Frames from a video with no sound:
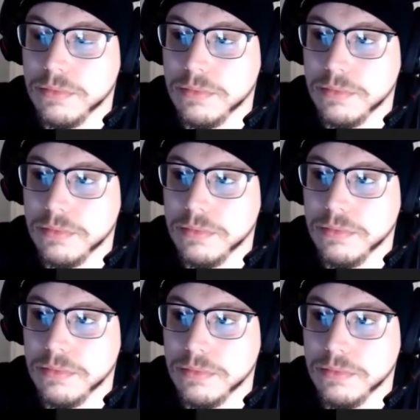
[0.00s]

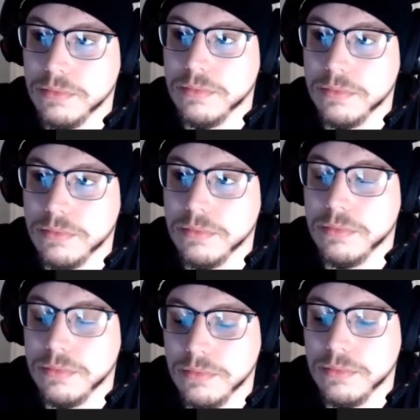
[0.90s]

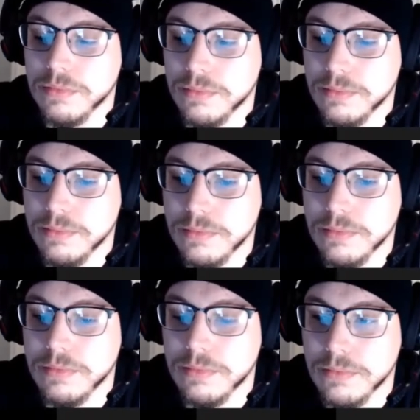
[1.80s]

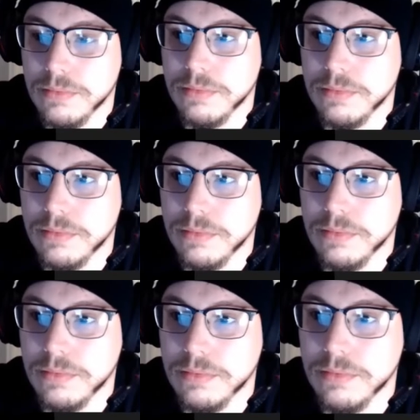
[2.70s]

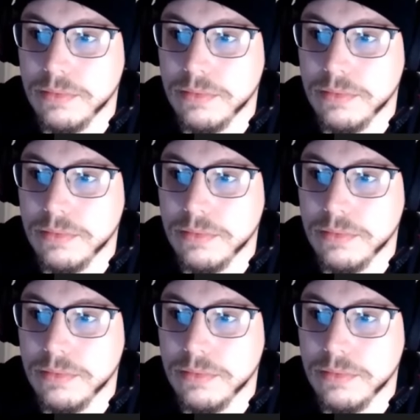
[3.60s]
(silent)